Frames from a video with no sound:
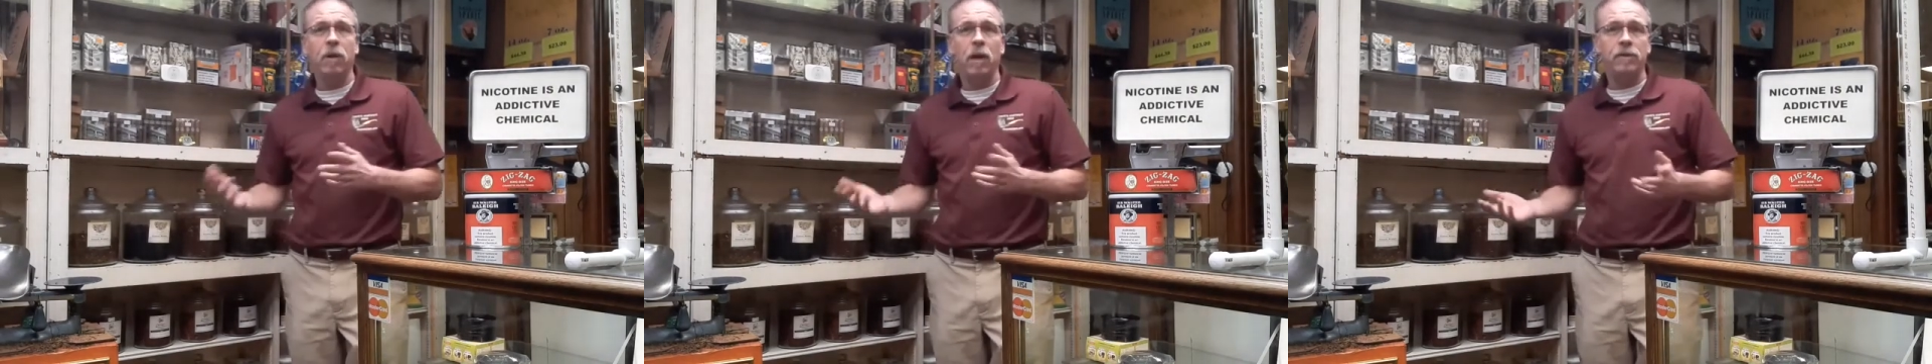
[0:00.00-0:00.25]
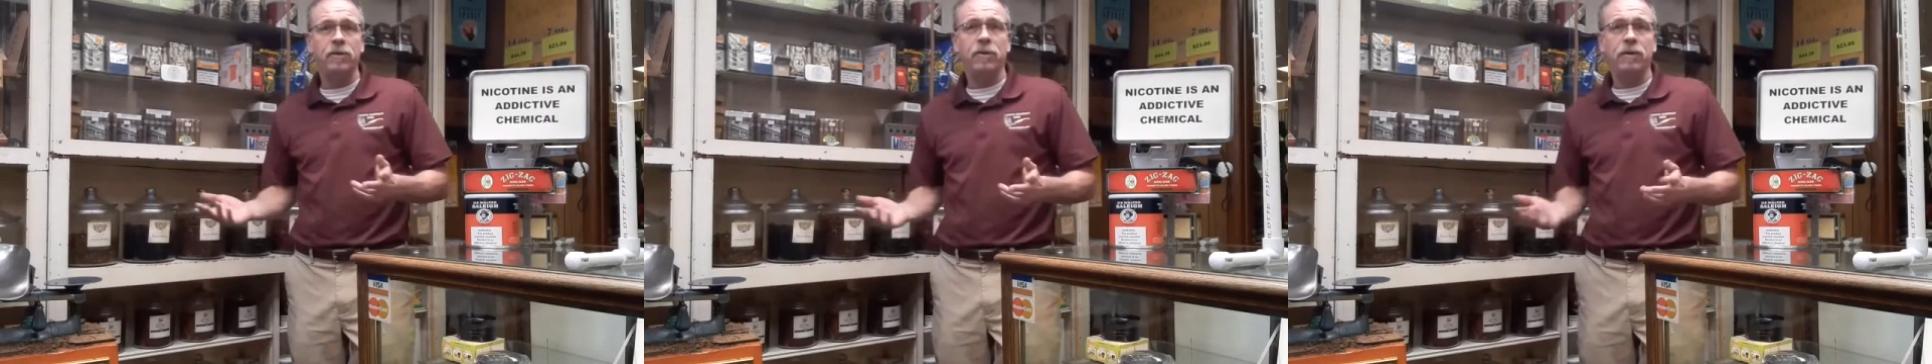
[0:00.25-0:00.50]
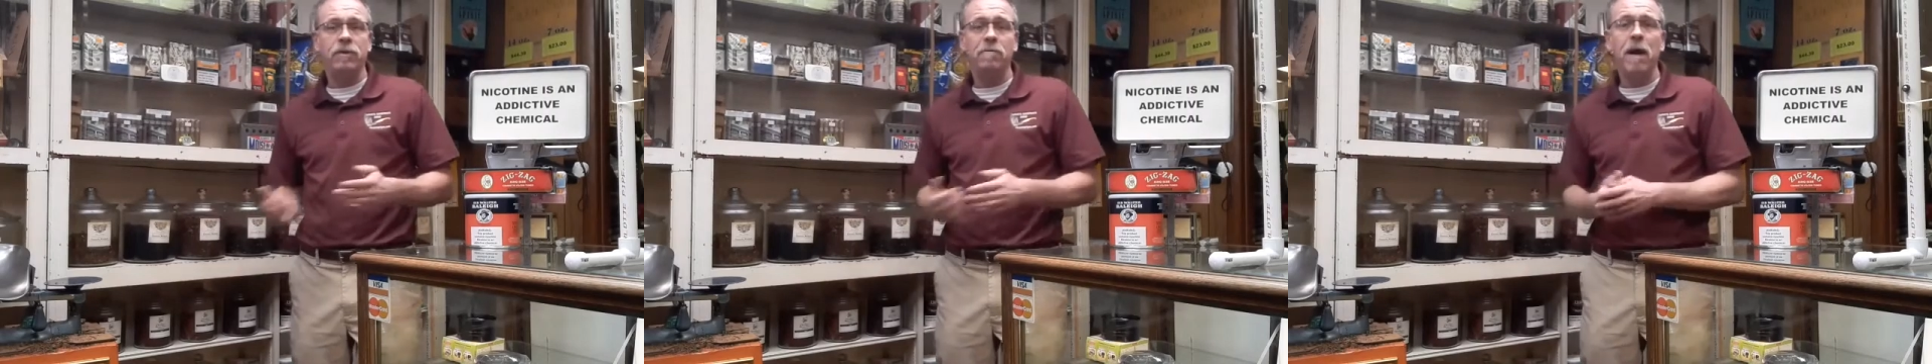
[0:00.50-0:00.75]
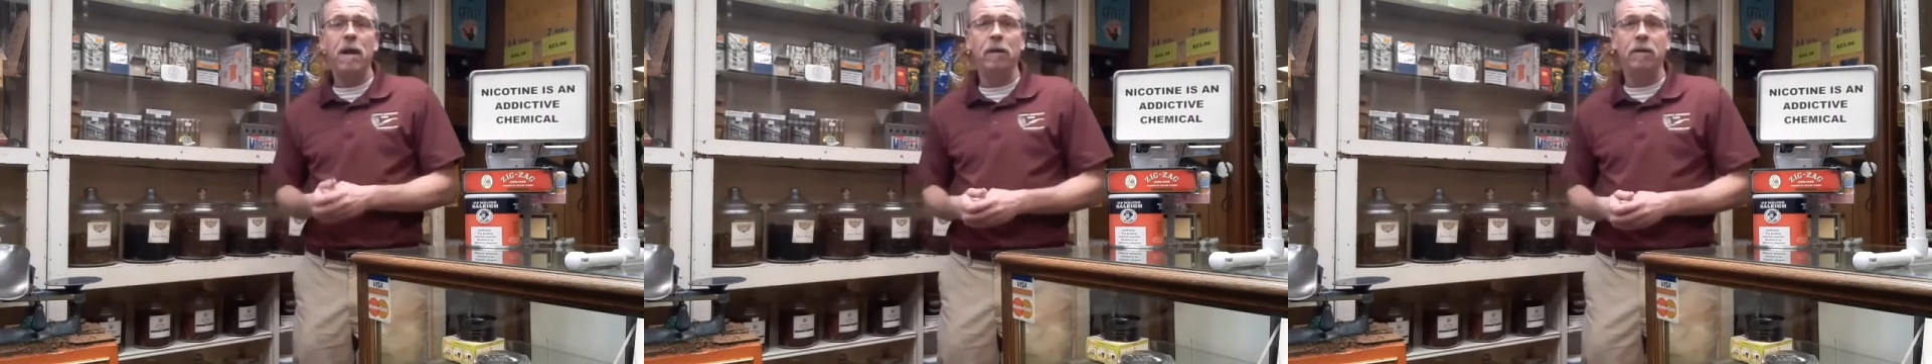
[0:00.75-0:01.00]
pleasure in
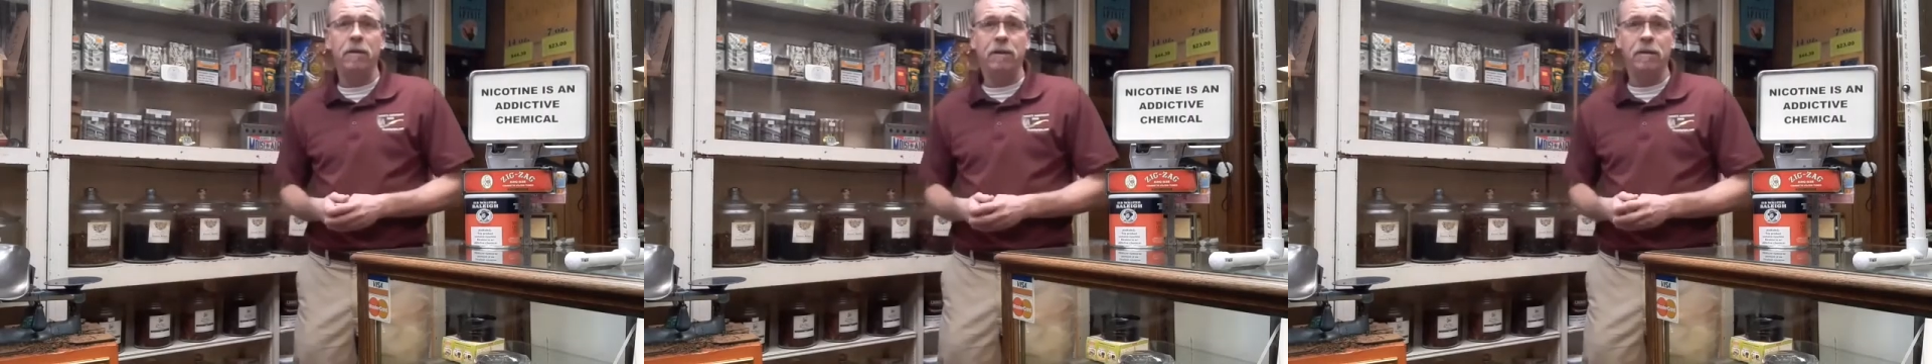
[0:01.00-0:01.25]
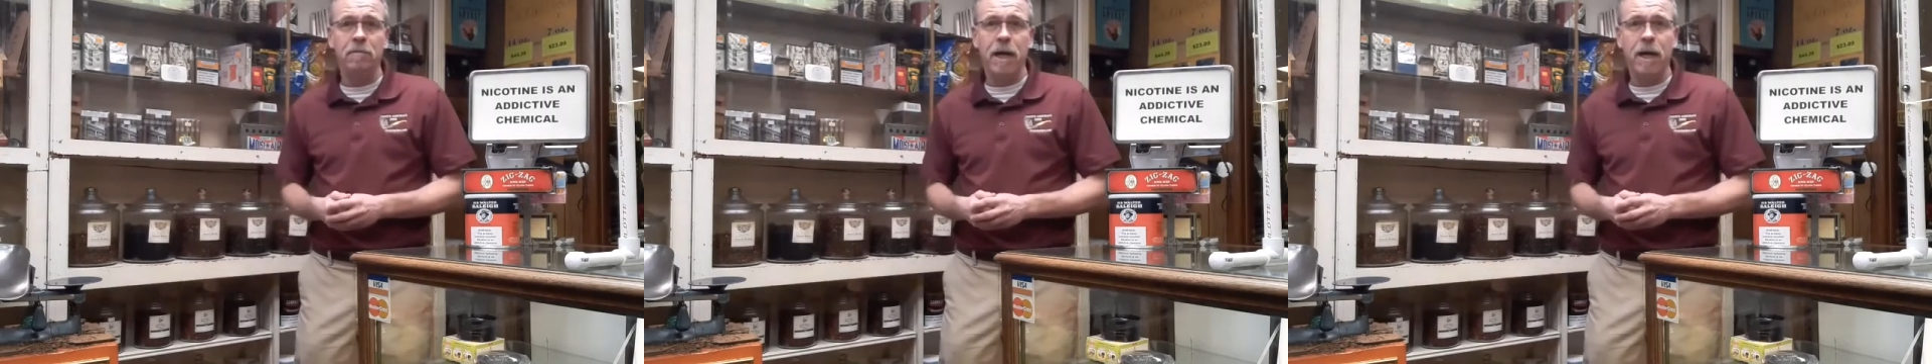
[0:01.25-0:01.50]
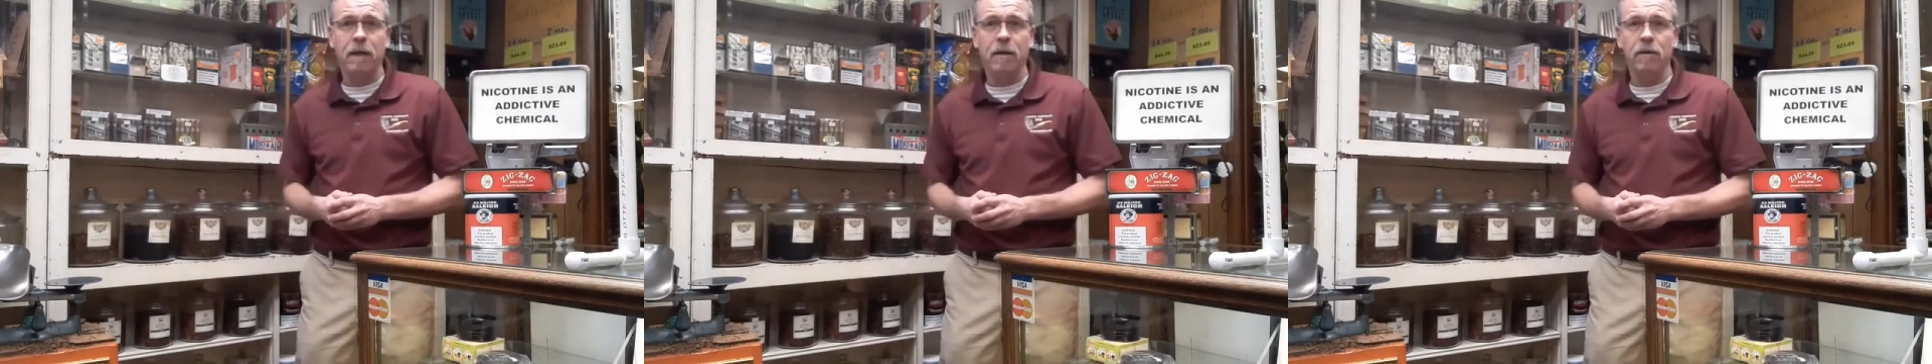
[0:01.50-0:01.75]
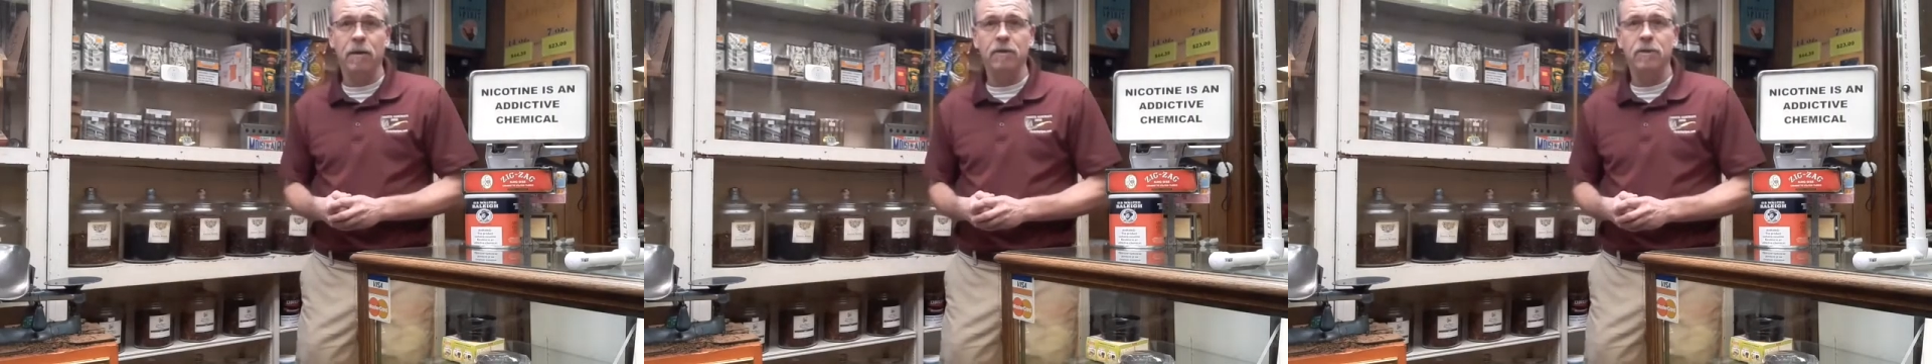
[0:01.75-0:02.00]
smelling the
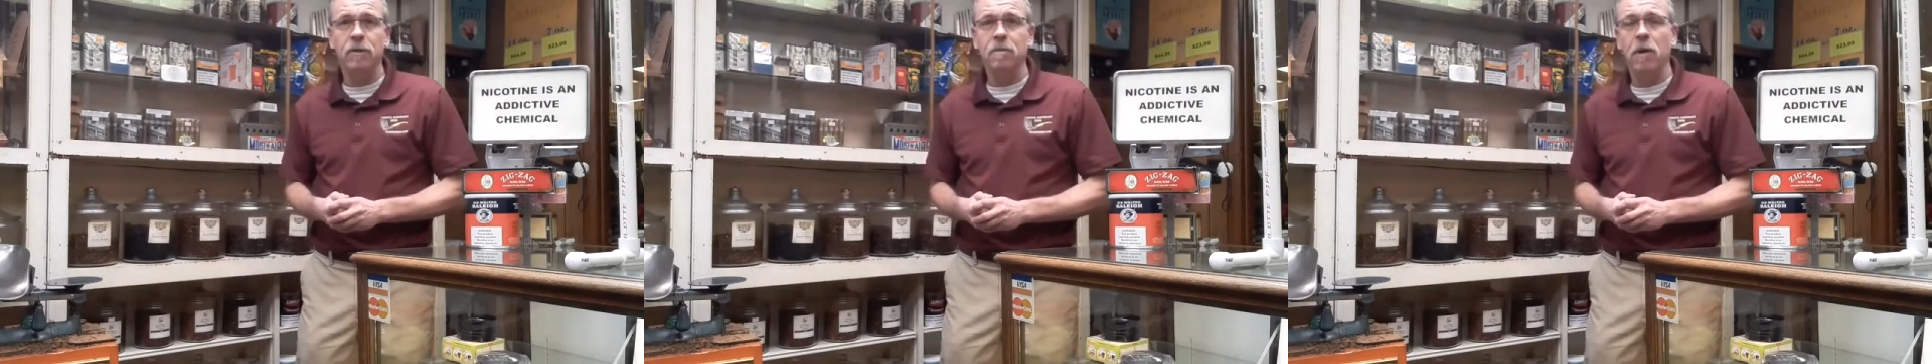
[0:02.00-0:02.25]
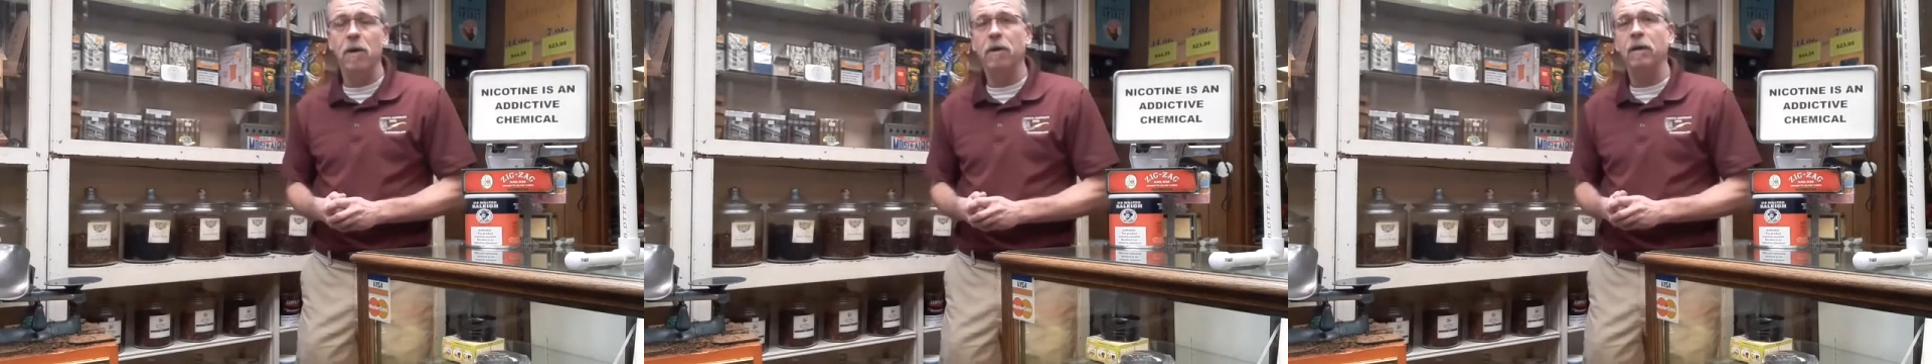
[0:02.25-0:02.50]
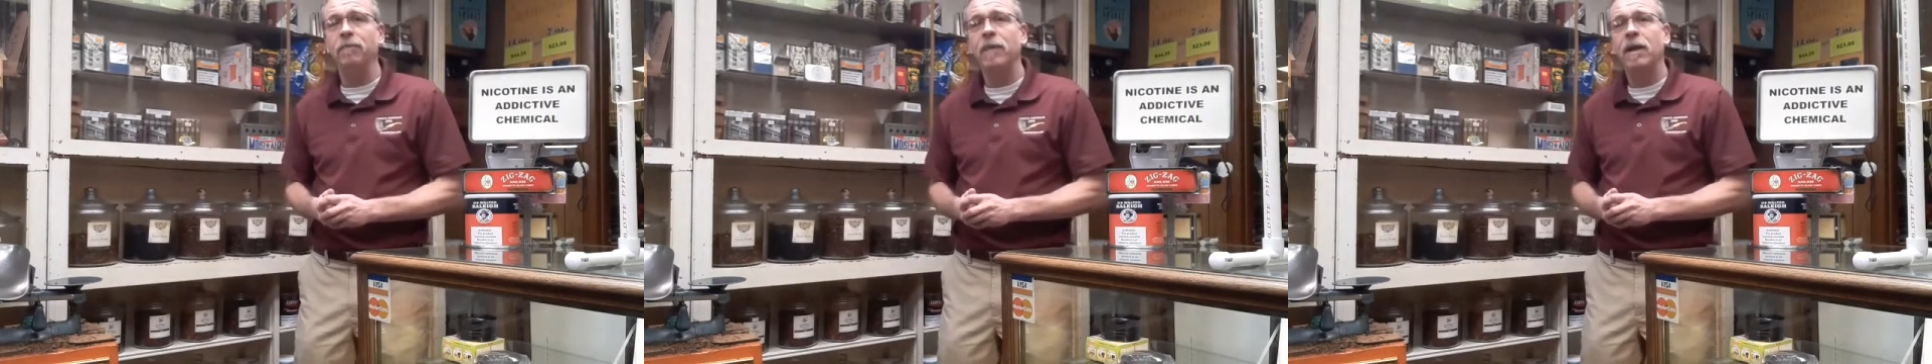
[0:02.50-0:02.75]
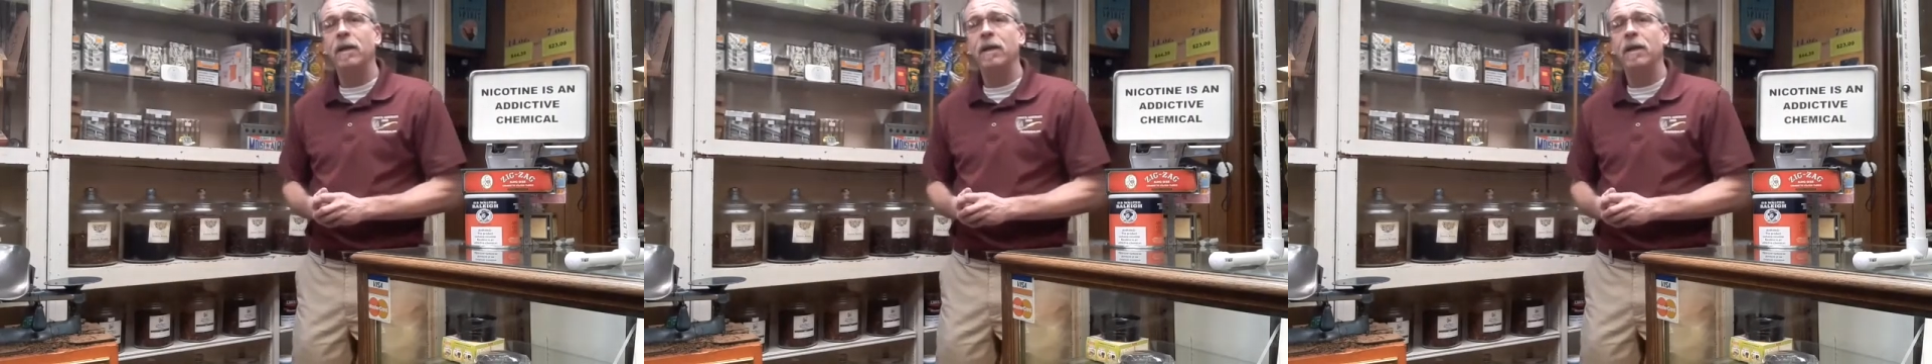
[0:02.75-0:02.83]
tobacco that you're smoking.